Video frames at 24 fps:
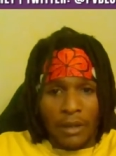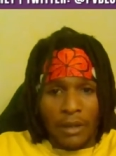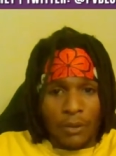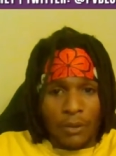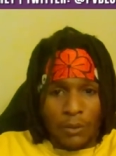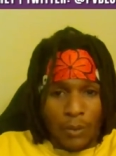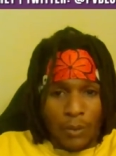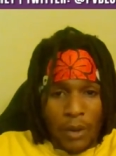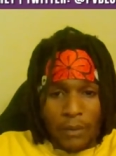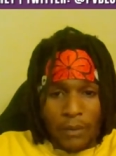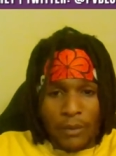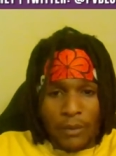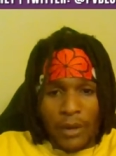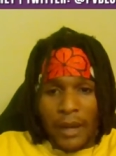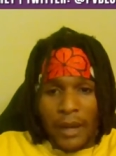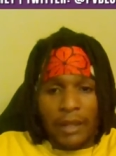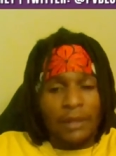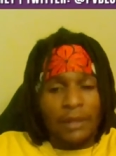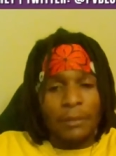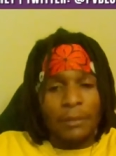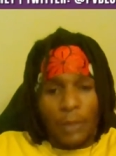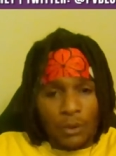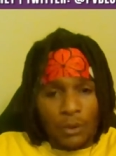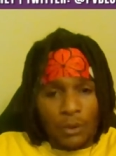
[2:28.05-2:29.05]
whoever had
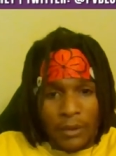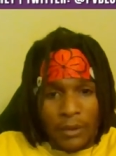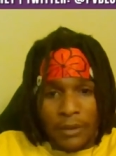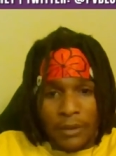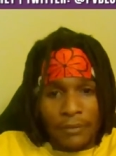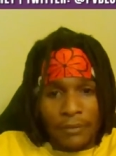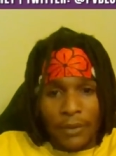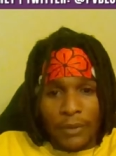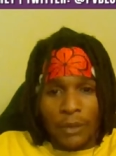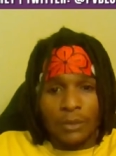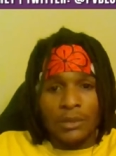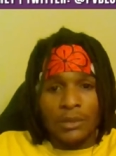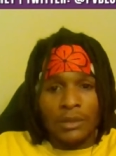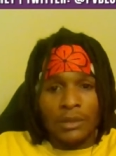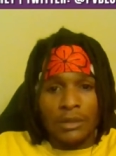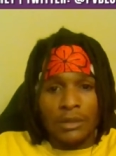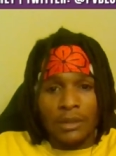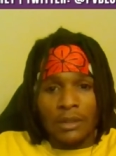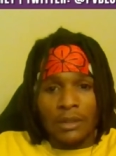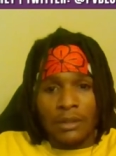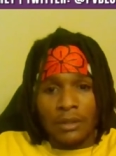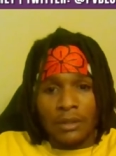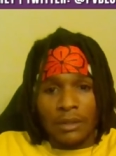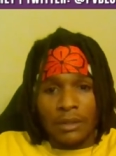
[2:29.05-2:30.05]
the most fucking votes
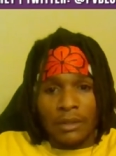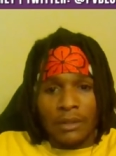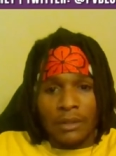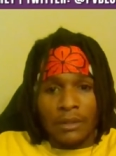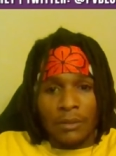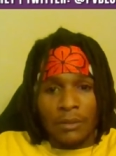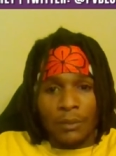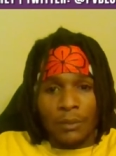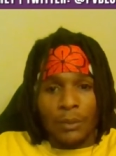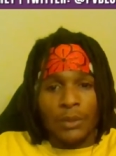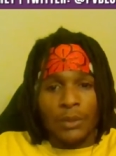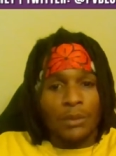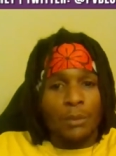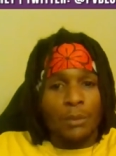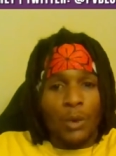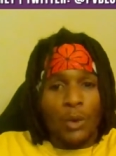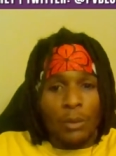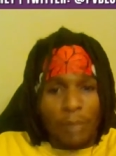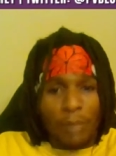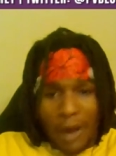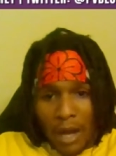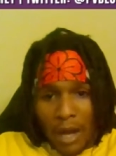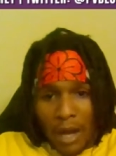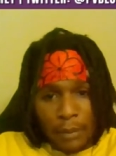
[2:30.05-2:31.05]
was more
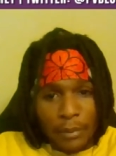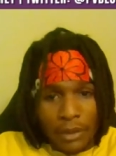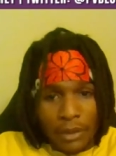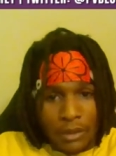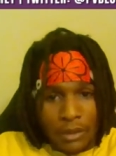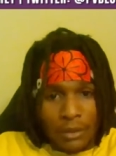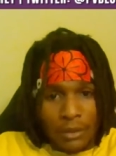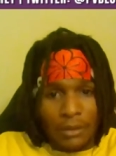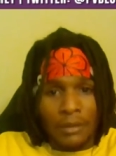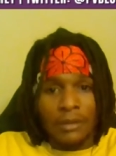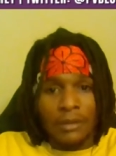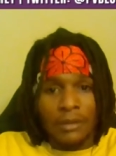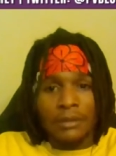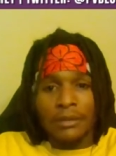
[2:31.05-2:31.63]
popular